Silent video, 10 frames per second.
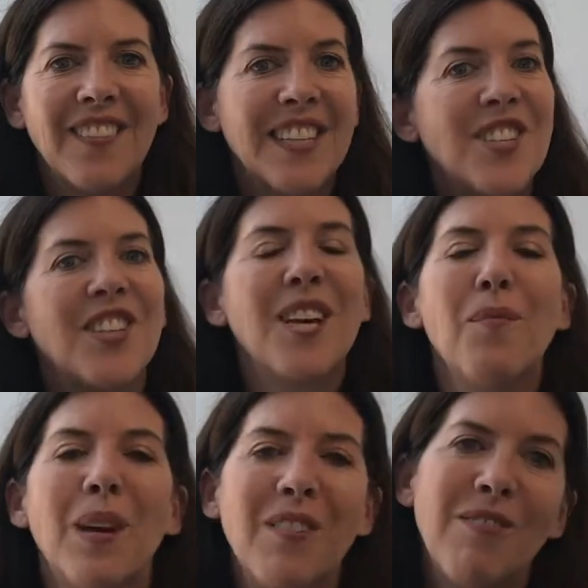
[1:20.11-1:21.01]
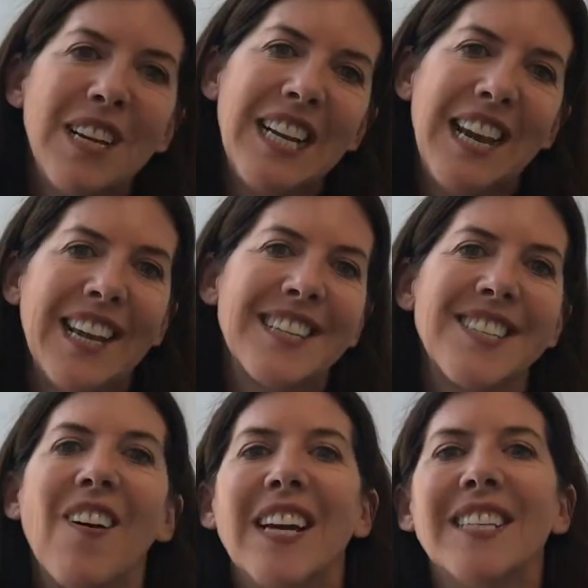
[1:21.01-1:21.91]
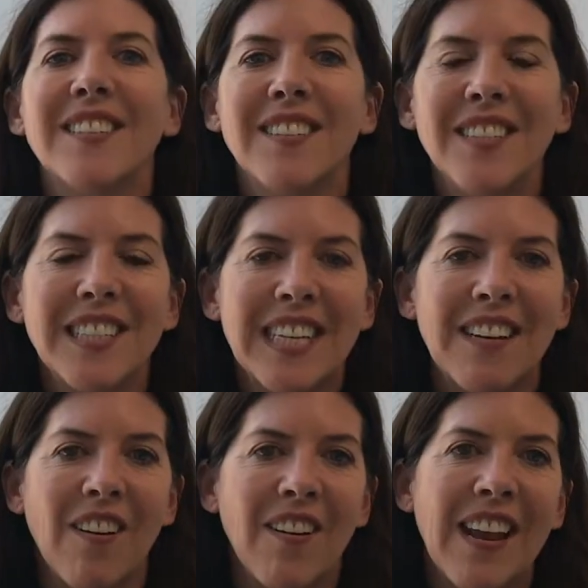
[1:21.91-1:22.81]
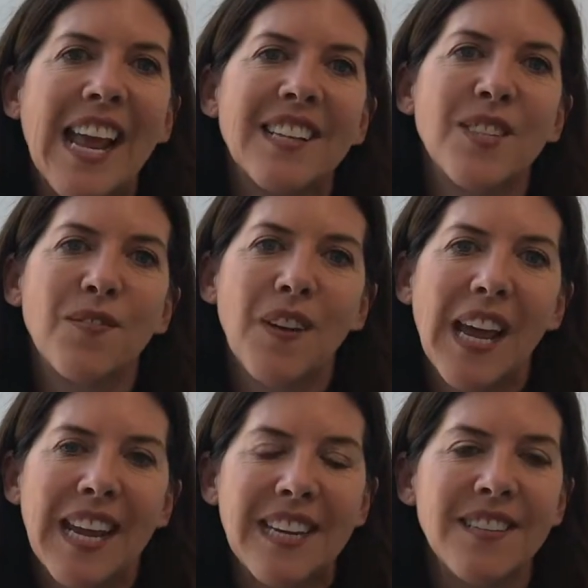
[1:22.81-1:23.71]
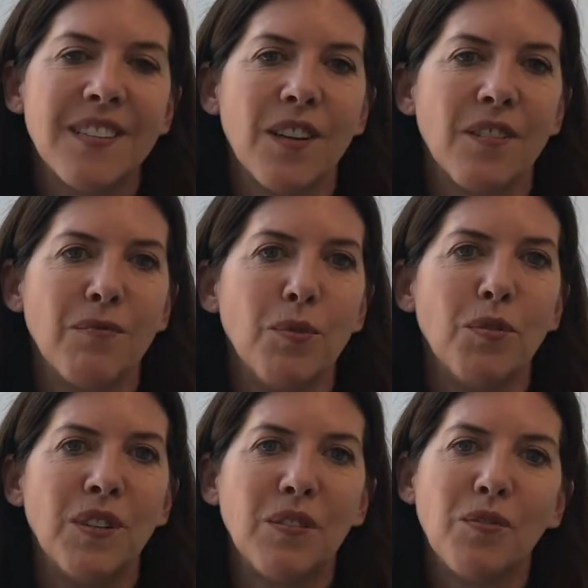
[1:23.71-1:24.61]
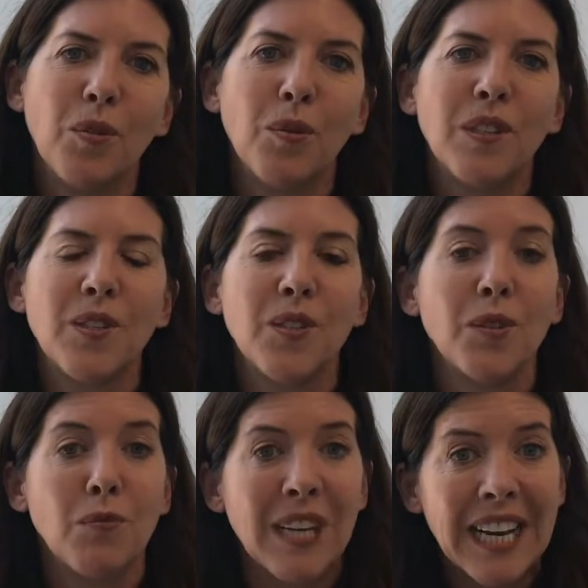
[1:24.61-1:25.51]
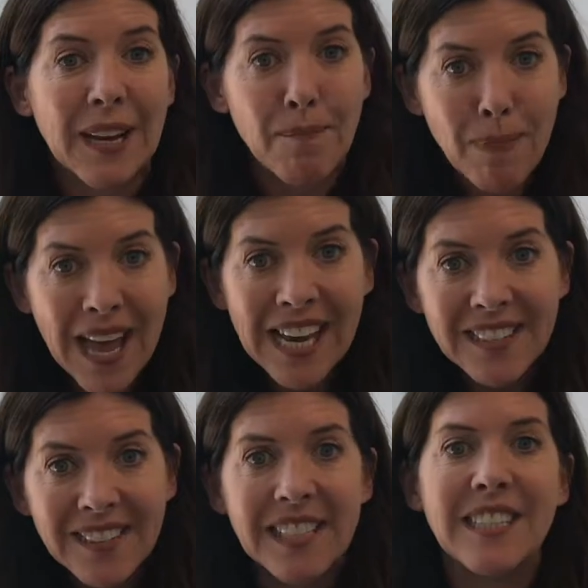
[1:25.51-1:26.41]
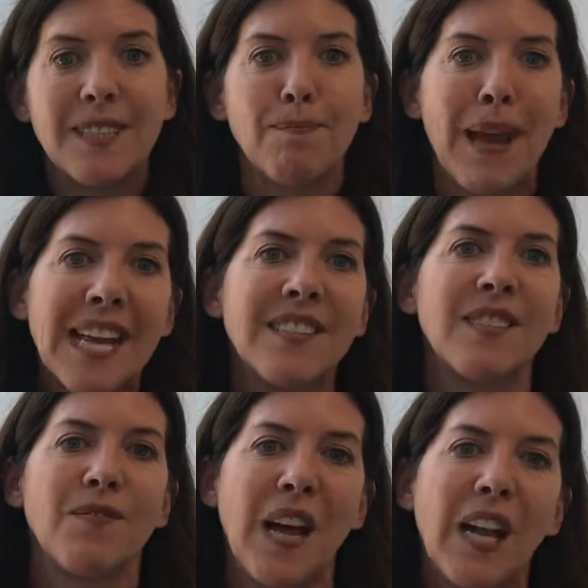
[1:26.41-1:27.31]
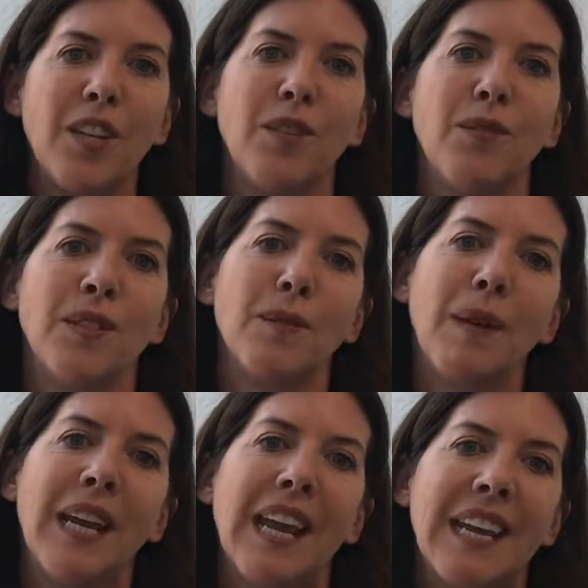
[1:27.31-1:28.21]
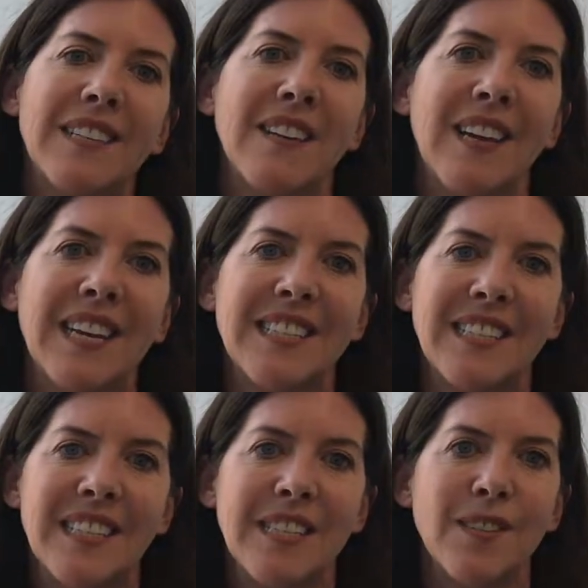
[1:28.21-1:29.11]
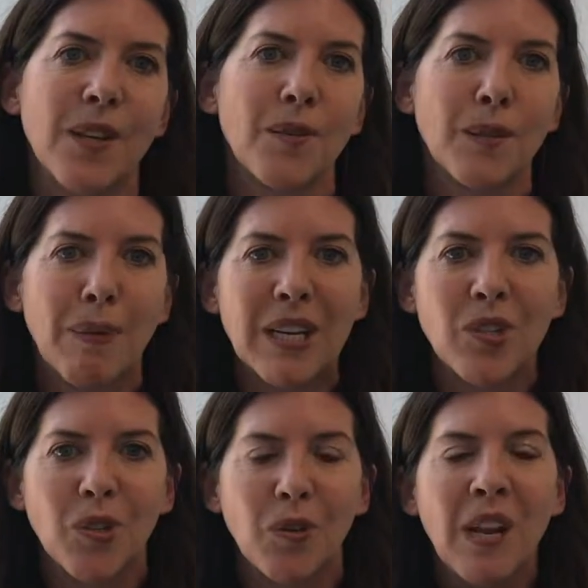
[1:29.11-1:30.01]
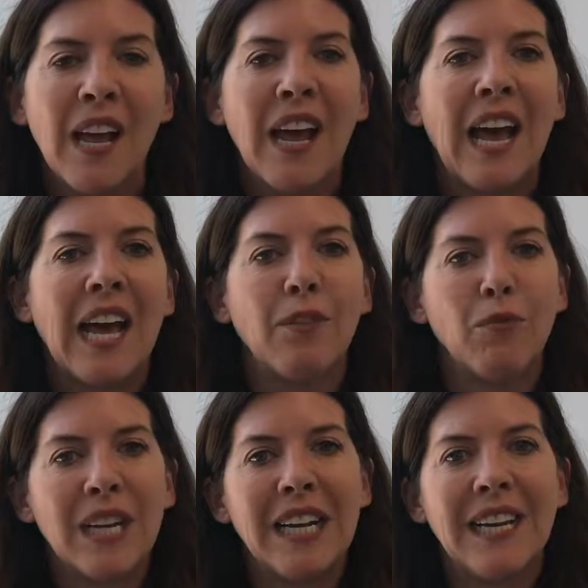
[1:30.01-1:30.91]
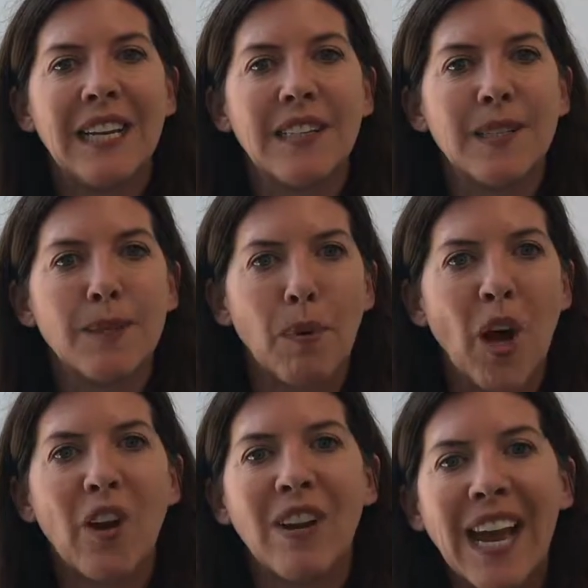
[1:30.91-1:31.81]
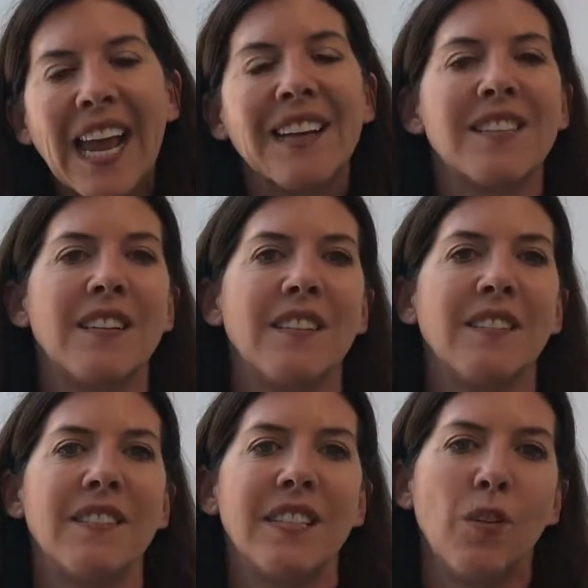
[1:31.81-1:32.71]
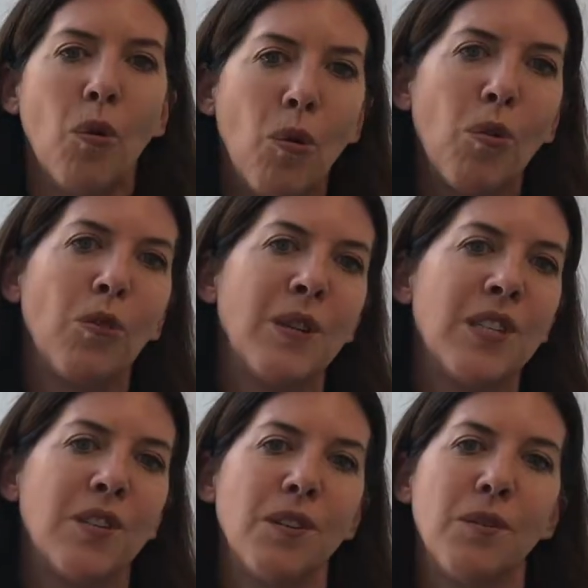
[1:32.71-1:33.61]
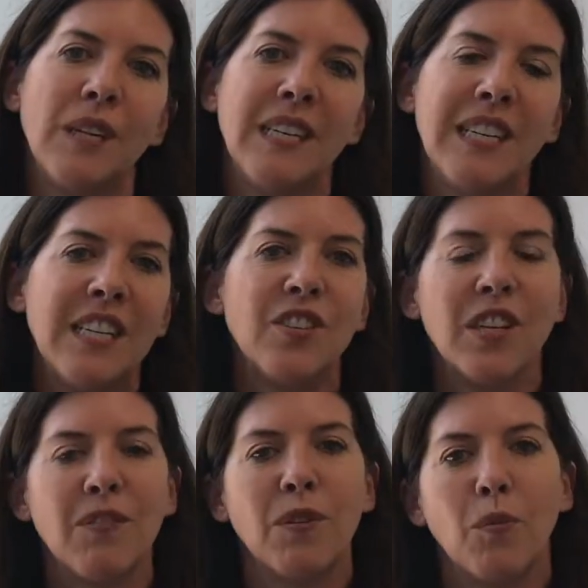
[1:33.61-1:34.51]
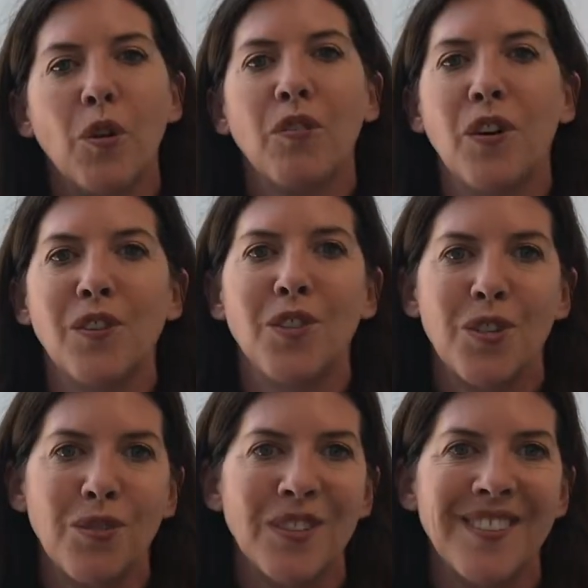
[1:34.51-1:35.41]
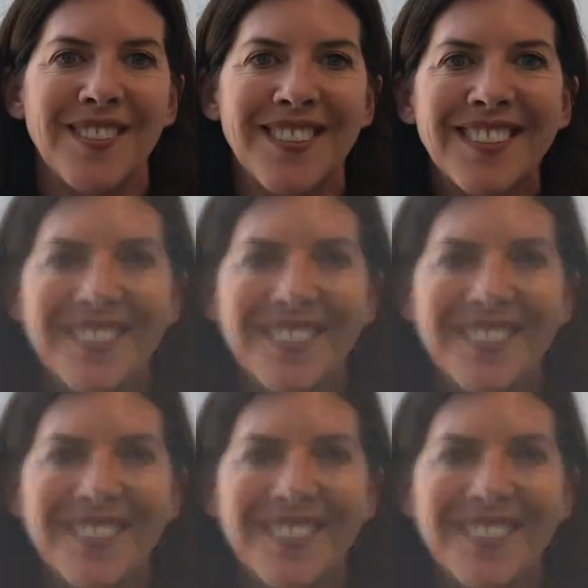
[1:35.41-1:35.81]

This year we're really excited in our next phase of moving forwards to really embed these BEST values that make SISD so special, and really inspiring excellence in all that we do in each and every one of our students.